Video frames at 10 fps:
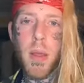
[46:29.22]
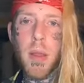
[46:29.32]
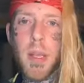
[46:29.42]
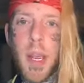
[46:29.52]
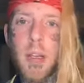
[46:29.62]

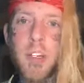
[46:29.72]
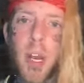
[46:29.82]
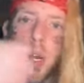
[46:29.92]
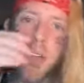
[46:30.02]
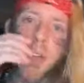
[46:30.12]
Kayla
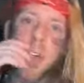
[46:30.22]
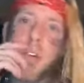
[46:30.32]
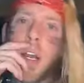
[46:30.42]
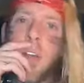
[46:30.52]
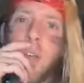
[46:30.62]
Johnson
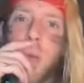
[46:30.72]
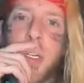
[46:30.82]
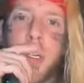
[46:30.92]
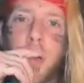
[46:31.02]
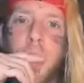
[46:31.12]
says,
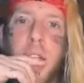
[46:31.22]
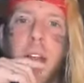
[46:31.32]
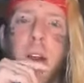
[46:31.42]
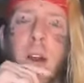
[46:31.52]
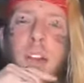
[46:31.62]
"What's your
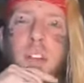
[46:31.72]
take on